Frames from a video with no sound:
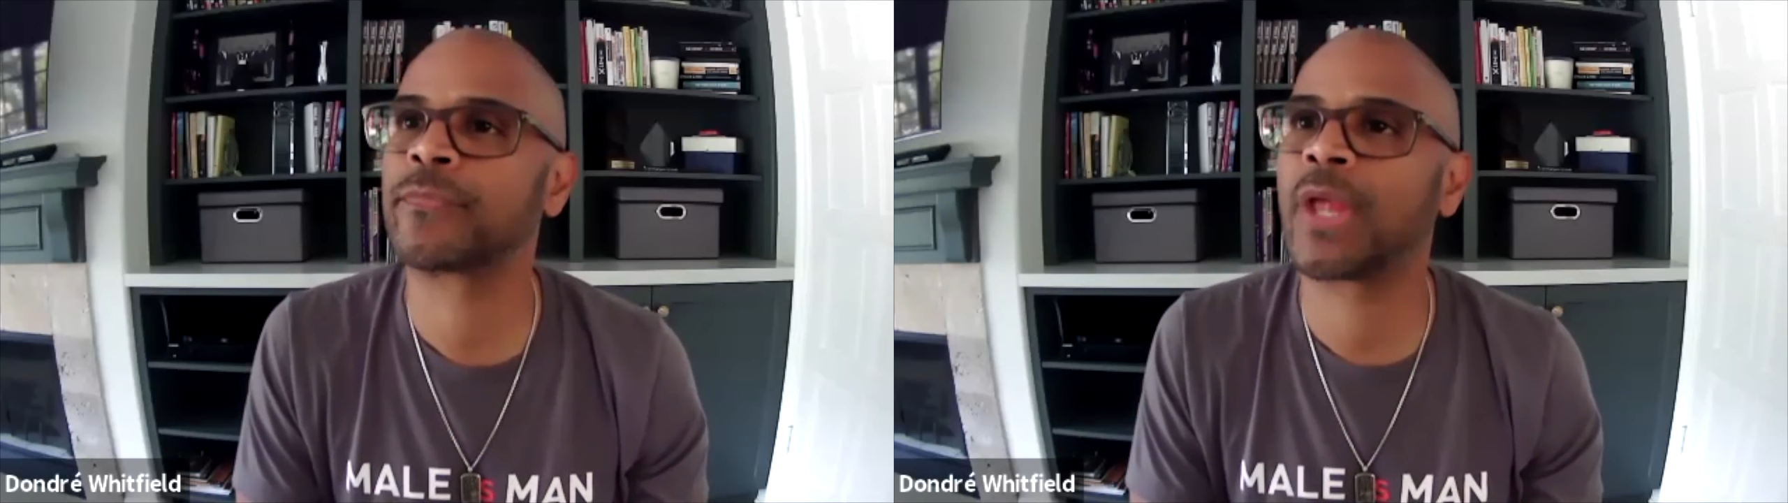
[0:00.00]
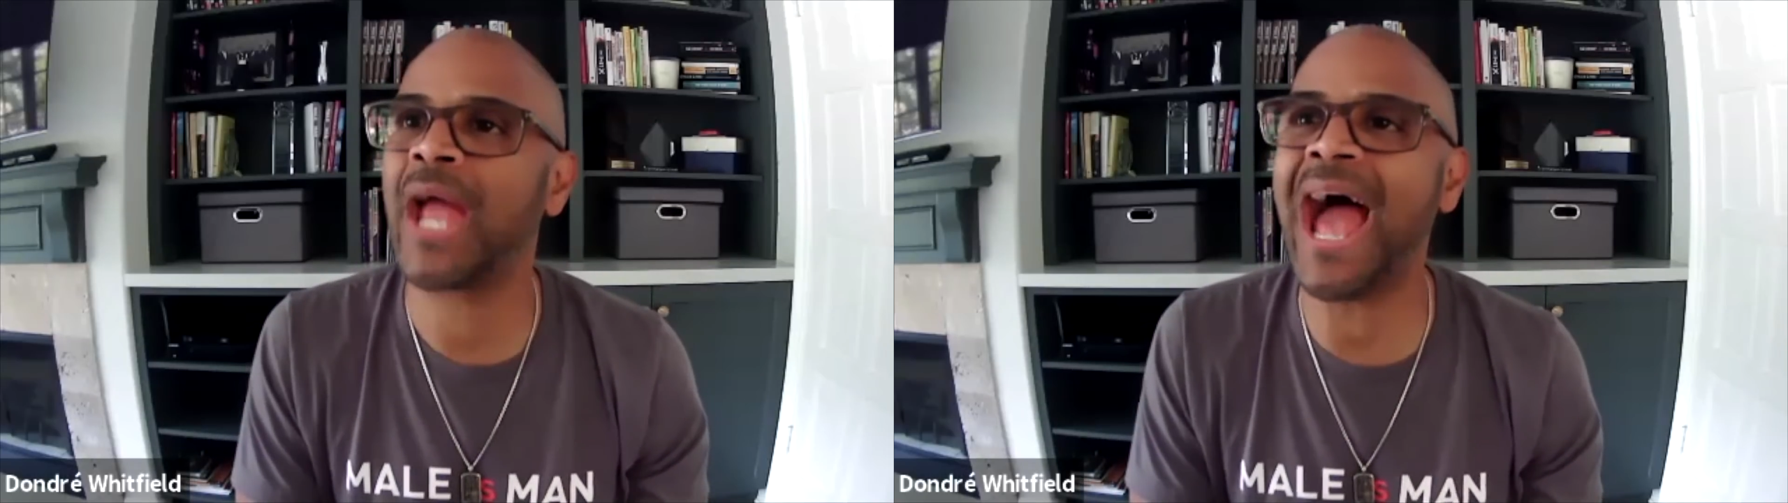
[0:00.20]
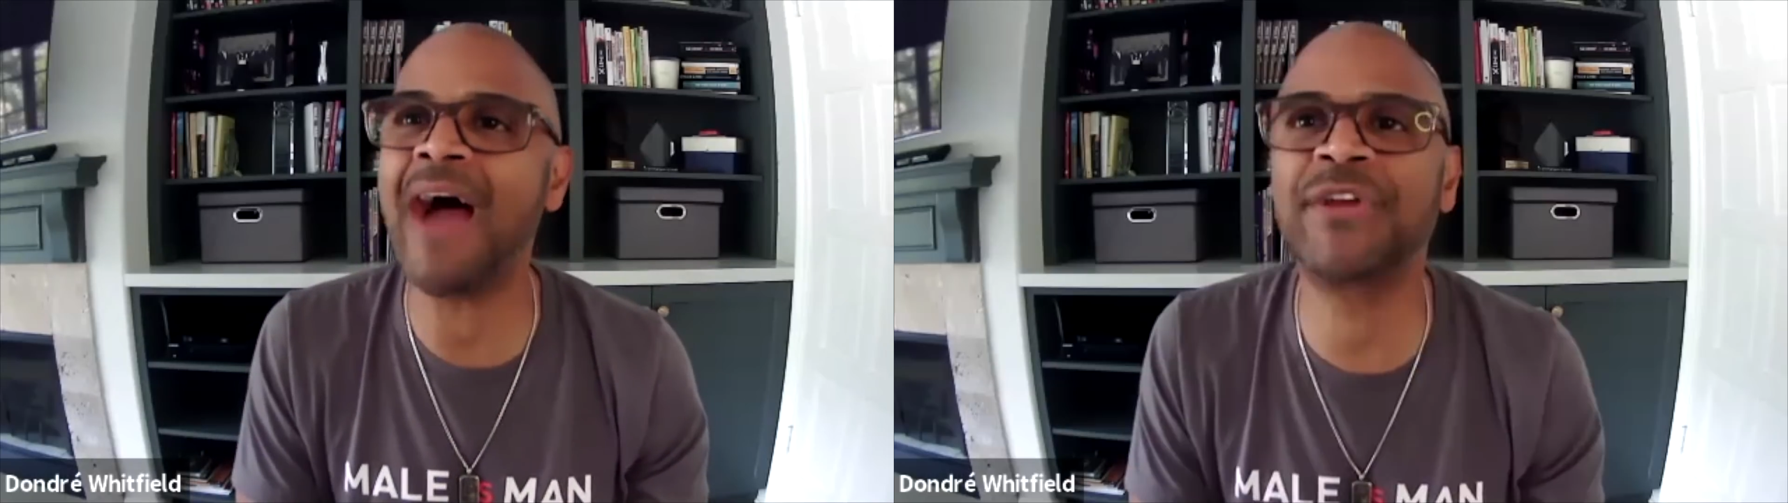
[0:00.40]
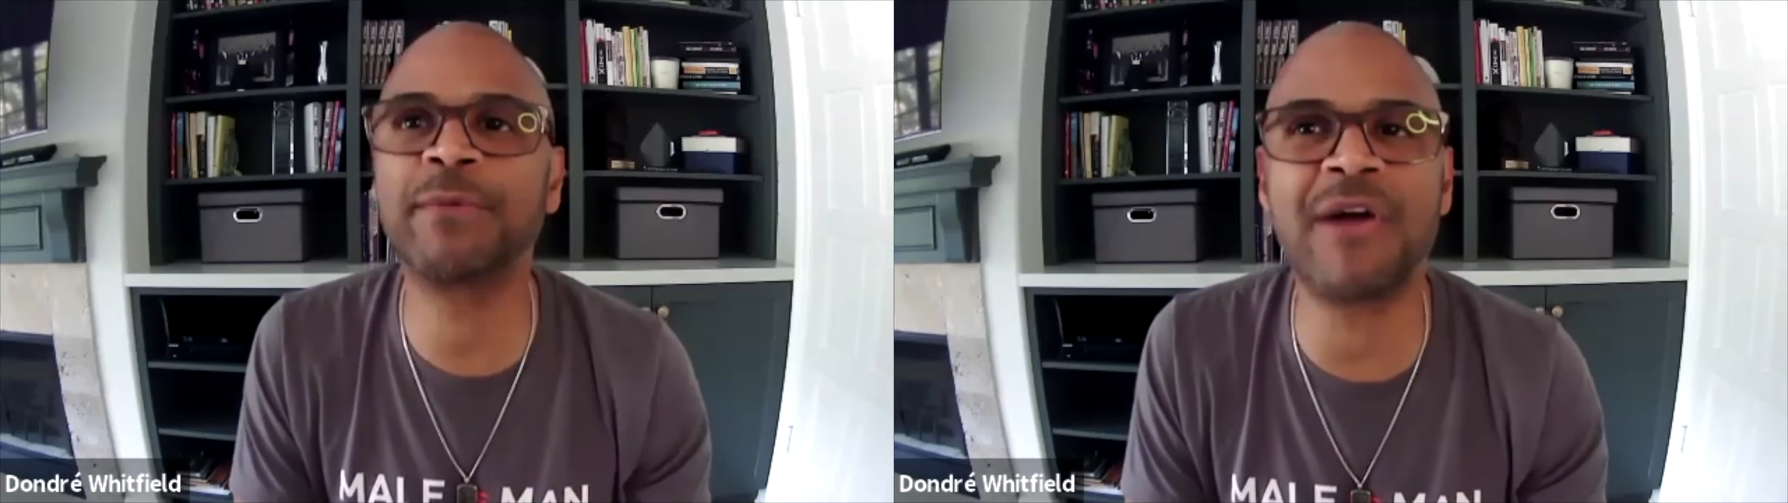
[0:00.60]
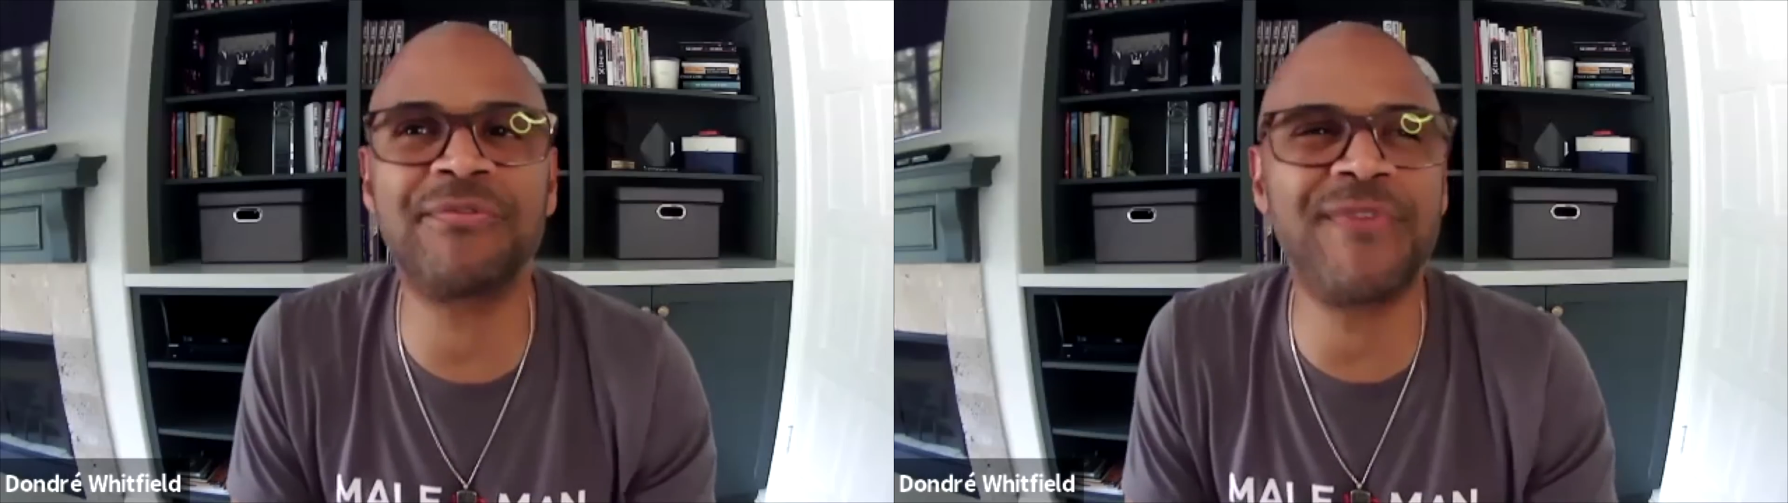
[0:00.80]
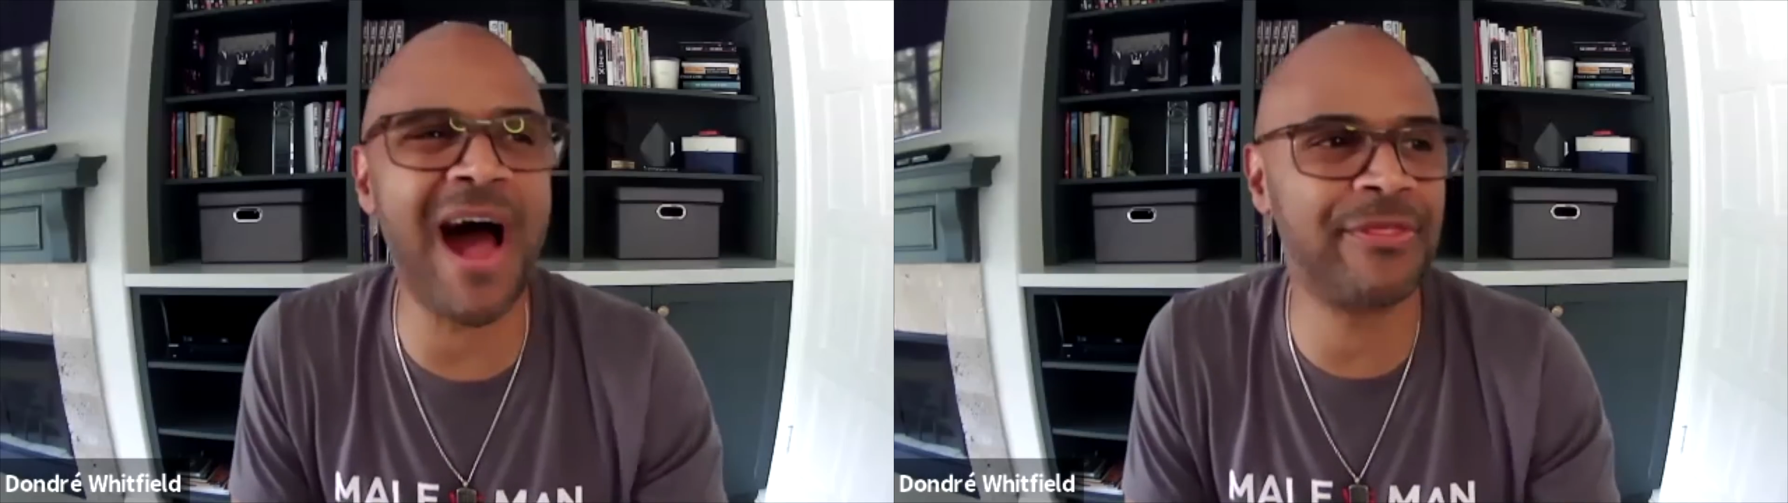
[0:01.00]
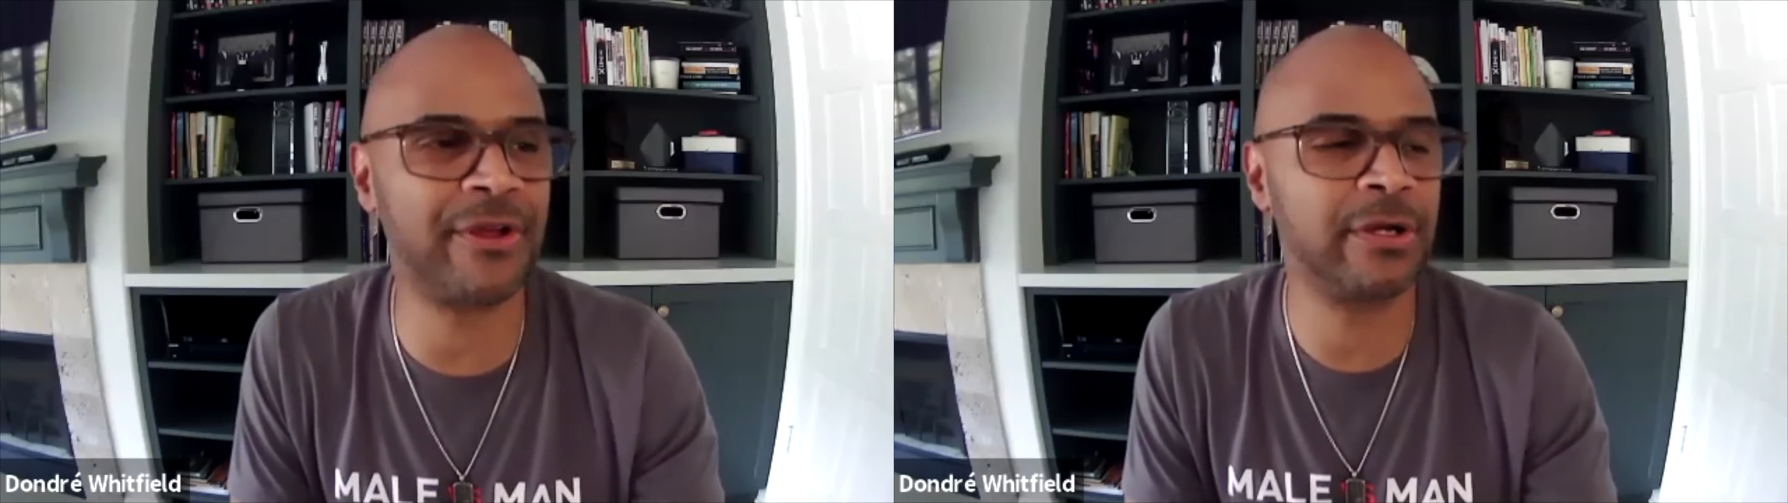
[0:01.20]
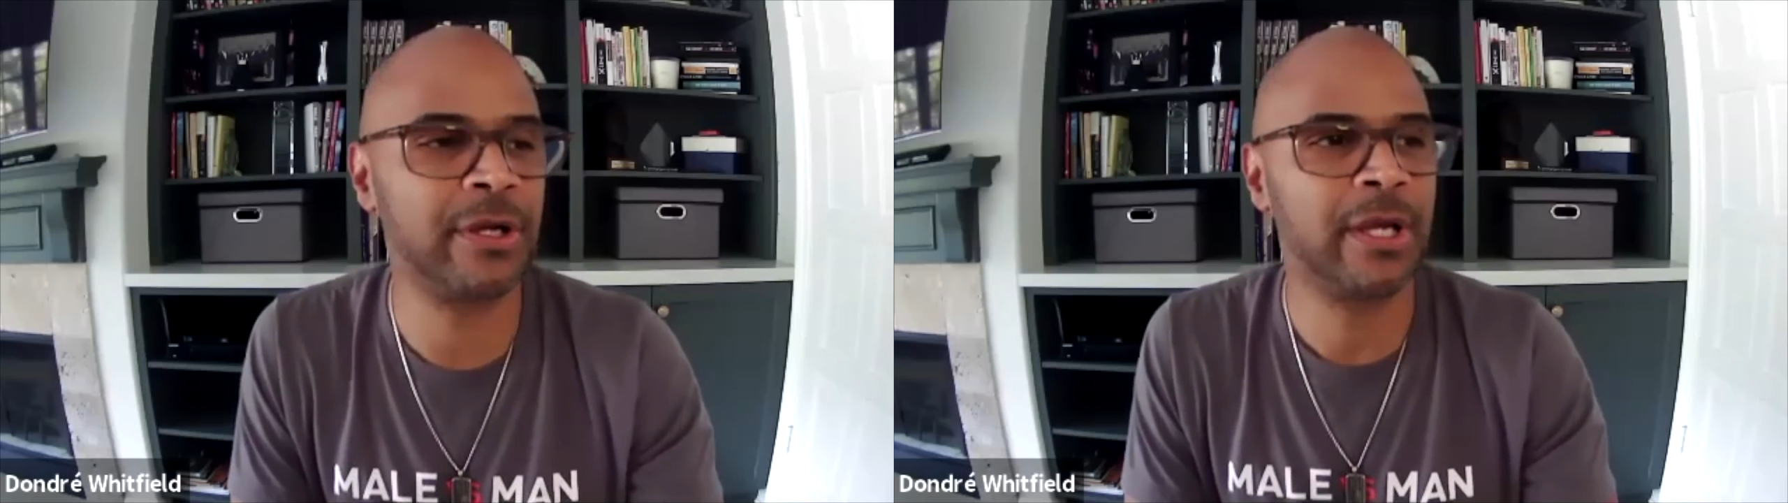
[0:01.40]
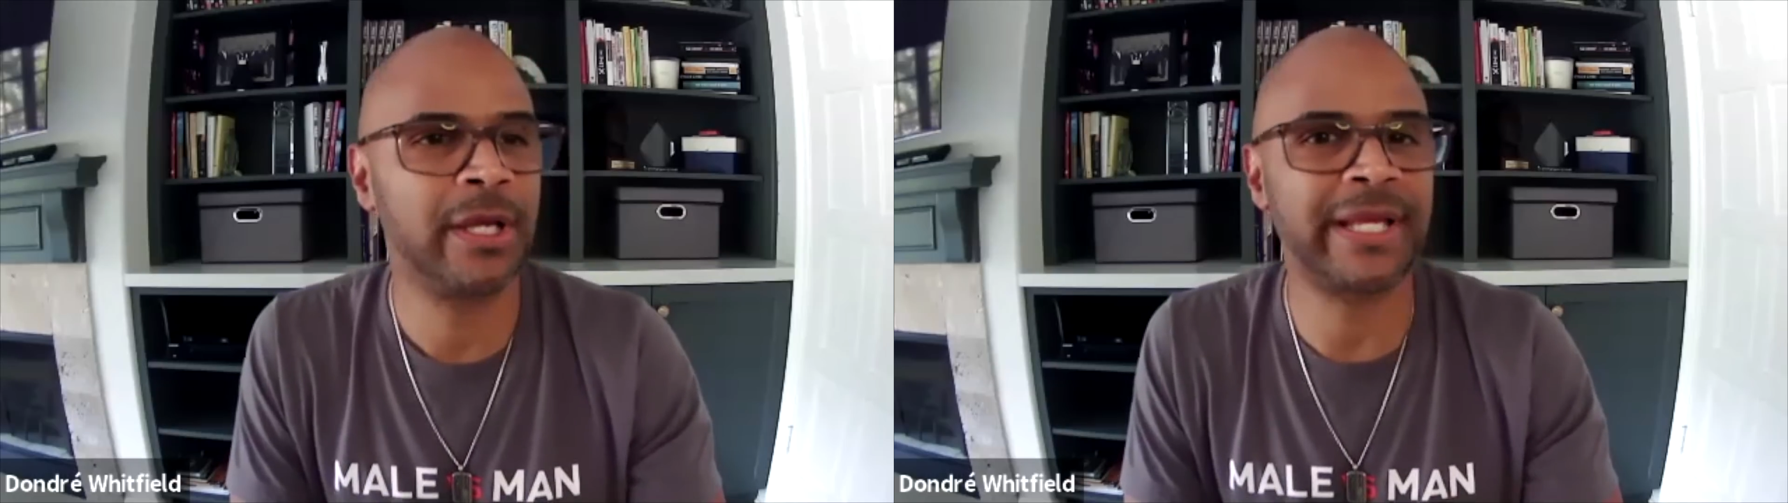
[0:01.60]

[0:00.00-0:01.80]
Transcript: Having my father